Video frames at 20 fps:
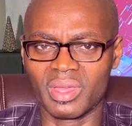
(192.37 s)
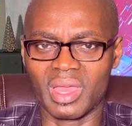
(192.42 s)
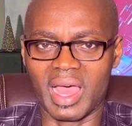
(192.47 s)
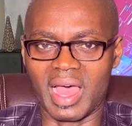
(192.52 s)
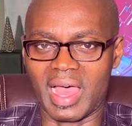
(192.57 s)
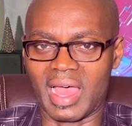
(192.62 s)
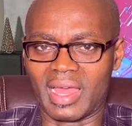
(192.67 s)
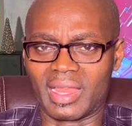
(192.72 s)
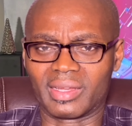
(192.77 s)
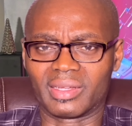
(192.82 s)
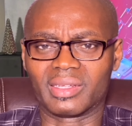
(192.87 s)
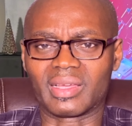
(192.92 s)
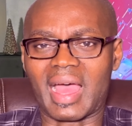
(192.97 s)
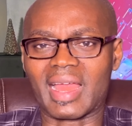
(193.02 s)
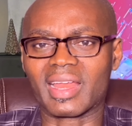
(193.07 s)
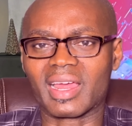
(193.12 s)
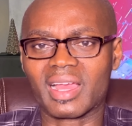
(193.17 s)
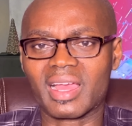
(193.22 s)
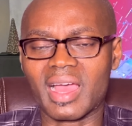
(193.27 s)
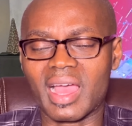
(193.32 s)

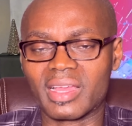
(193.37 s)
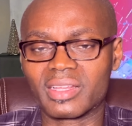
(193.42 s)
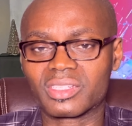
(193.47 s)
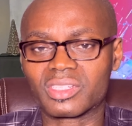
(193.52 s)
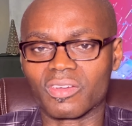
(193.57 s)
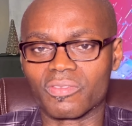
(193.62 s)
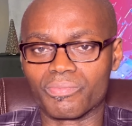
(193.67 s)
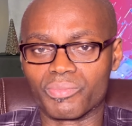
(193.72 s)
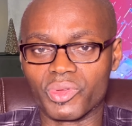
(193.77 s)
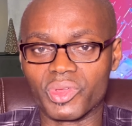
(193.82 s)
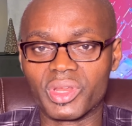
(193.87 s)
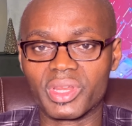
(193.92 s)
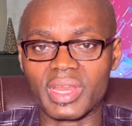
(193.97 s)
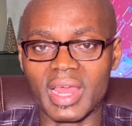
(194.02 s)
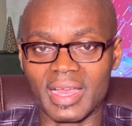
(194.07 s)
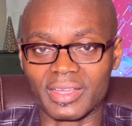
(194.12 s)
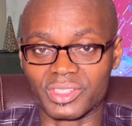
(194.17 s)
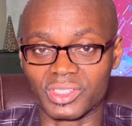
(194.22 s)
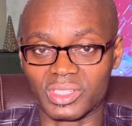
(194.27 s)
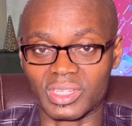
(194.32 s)
Other kinds of breathing
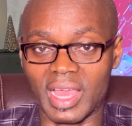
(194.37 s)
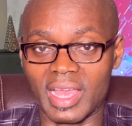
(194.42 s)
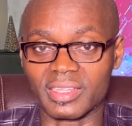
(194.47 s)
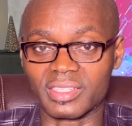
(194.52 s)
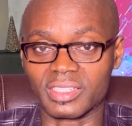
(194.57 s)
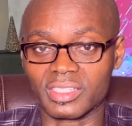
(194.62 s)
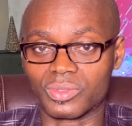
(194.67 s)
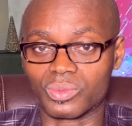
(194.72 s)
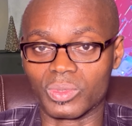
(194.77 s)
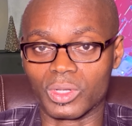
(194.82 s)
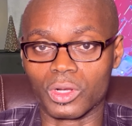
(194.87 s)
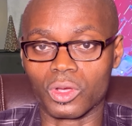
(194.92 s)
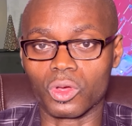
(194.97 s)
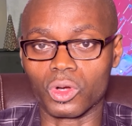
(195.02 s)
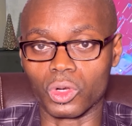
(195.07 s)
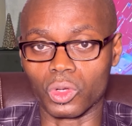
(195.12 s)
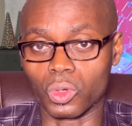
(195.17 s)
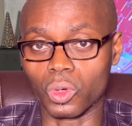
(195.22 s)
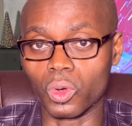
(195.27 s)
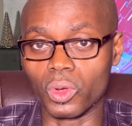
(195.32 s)
exercises we're not going
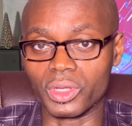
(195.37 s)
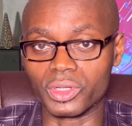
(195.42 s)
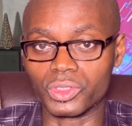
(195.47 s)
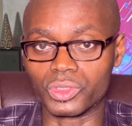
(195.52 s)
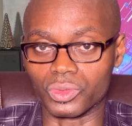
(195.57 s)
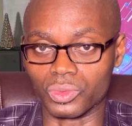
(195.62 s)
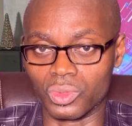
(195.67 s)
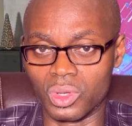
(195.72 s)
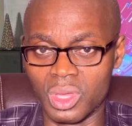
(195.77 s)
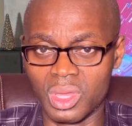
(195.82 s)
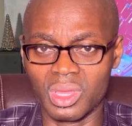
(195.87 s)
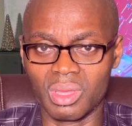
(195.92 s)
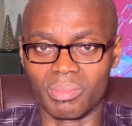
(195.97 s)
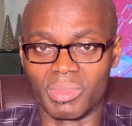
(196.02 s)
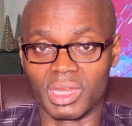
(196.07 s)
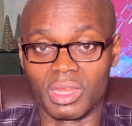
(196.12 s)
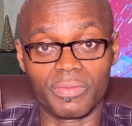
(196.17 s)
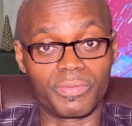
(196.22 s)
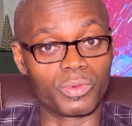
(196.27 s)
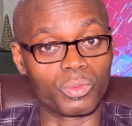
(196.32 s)
to go into,
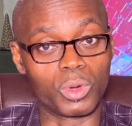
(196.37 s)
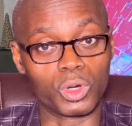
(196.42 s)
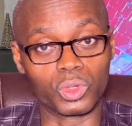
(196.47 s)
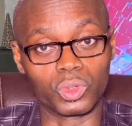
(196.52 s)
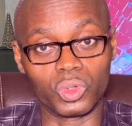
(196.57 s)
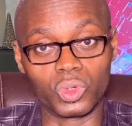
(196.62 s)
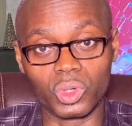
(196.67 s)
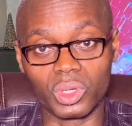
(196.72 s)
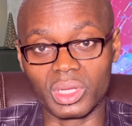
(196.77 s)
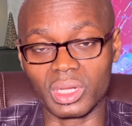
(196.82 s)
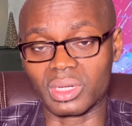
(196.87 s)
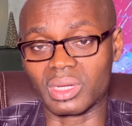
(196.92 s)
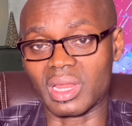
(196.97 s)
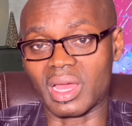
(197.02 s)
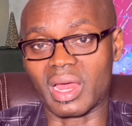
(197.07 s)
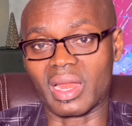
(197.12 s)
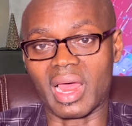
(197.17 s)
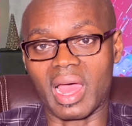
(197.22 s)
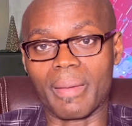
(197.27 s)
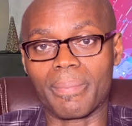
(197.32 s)
but if you want to look
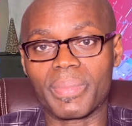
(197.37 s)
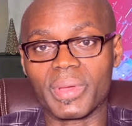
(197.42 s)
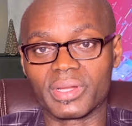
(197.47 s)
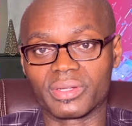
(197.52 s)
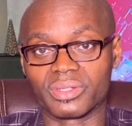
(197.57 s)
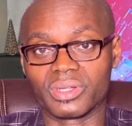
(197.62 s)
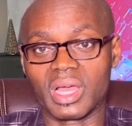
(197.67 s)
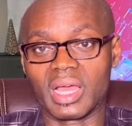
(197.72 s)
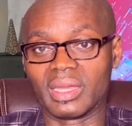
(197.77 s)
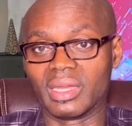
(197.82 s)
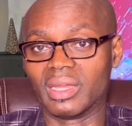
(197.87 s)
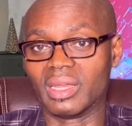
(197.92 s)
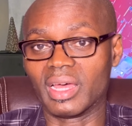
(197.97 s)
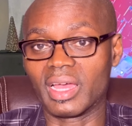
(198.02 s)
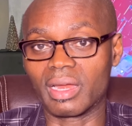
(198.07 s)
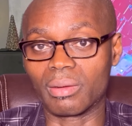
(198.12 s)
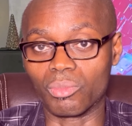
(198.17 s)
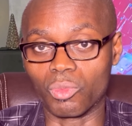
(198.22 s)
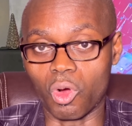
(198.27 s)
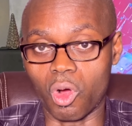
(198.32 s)
that up and
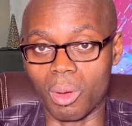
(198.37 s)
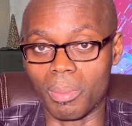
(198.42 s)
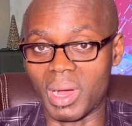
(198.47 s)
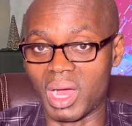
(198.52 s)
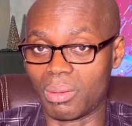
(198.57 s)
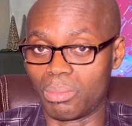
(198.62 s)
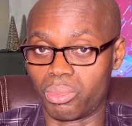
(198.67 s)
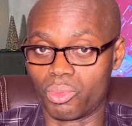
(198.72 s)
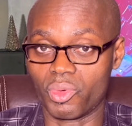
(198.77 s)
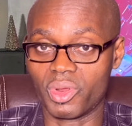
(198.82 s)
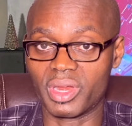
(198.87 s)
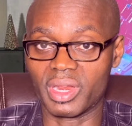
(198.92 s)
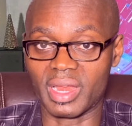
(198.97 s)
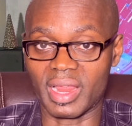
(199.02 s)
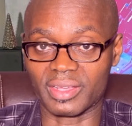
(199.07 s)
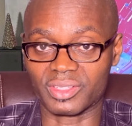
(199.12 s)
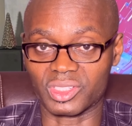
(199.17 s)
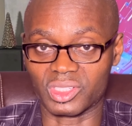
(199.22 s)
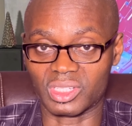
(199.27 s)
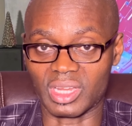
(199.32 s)
learn more about breathing
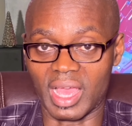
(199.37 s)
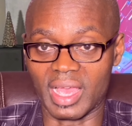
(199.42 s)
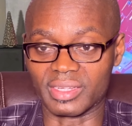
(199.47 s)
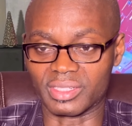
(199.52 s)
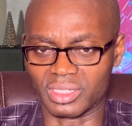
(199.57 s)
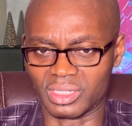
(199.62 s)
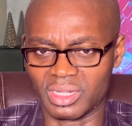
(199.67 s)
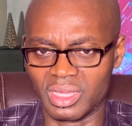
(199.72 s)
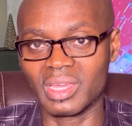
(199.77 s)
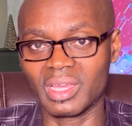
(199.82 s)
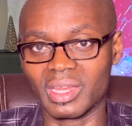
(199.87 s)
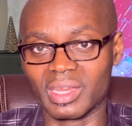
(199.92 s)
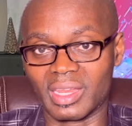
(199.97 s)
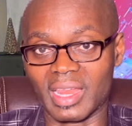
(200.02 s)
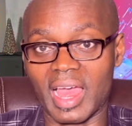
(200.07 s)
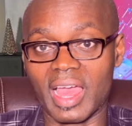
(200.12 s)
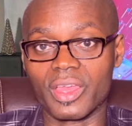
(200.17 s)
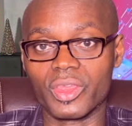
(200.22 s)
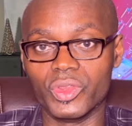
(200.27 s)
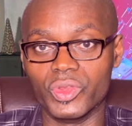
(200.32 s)
exercises,
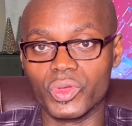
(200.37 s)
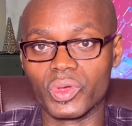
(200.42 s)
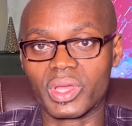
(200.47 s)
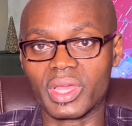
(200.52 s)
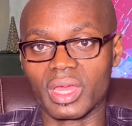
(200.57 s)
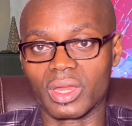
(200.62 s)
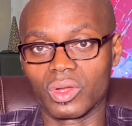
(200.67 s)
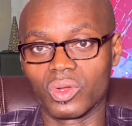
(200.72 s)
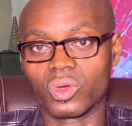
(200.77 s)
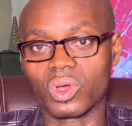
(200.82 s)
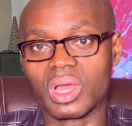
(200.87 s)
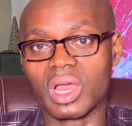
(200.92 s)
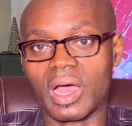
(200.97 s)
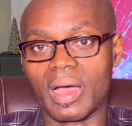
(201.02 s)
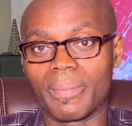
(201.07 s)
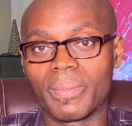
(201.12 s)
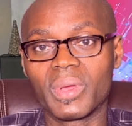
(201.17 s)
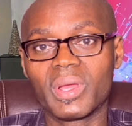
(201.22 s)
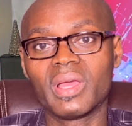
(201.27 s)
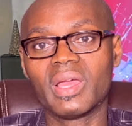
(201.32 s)
that you can look
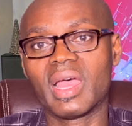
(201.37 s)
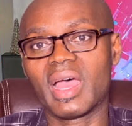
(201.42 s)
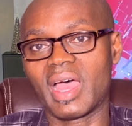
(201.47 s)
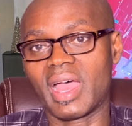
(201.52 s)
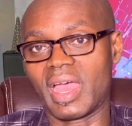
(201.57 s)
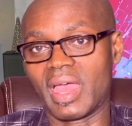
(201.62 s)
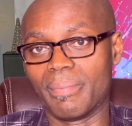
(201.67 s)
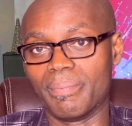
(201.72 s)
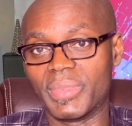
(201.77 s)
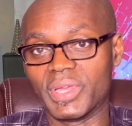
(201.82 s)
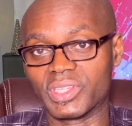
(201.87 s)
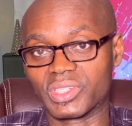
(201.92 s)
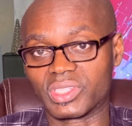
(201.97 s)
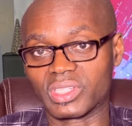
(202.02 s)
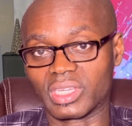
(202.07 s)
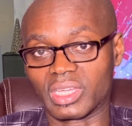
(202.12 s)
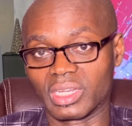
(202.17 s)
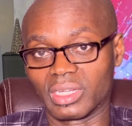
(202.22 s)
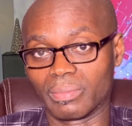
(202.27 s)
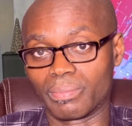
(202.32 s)
up and
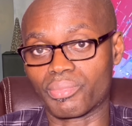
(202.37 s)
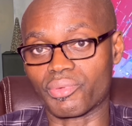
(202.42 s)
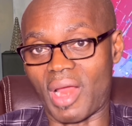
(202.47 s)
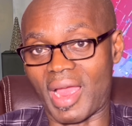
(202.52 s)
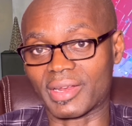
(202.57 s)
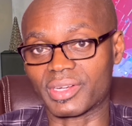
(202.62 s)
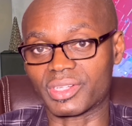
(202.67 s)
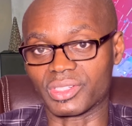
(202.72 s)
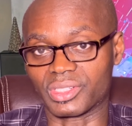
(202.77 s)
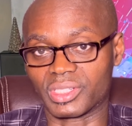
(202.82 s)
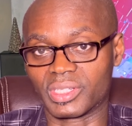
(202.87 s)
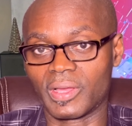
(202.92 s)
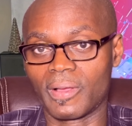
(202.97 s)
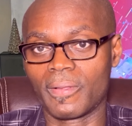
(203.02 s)
basically practice,